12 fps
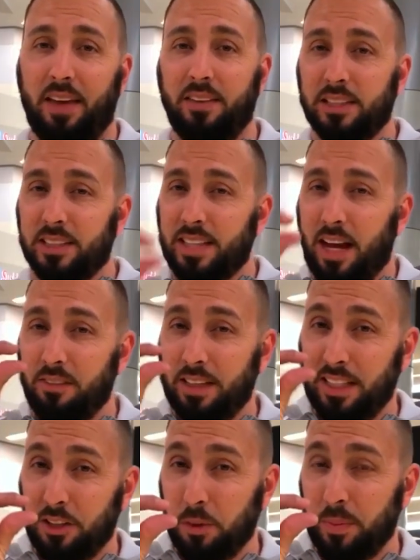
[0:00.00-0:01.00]
and then just have a
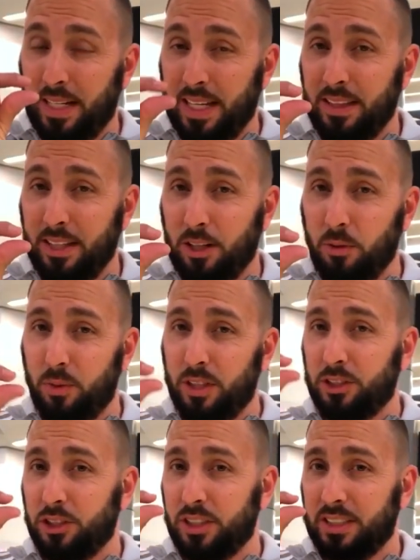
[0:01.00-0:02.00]
little bit in there where
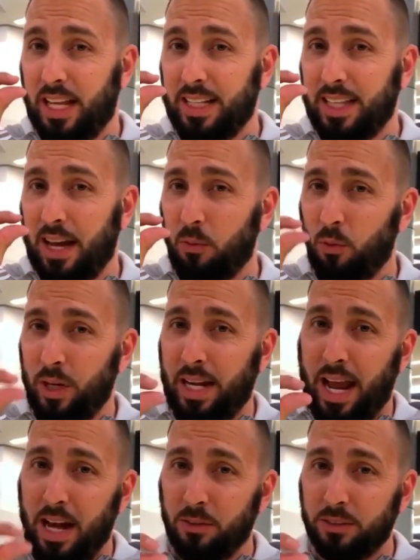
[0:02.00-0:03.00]
it's just like that one
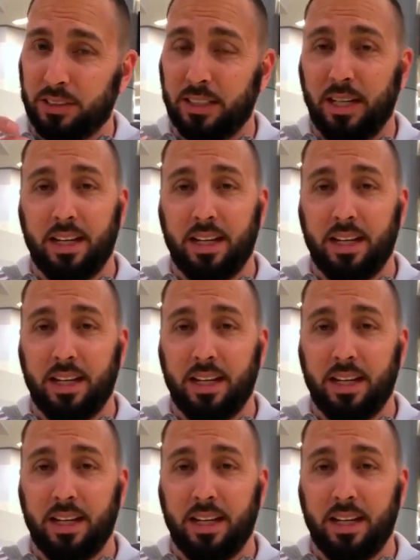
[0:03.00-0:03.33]
ounce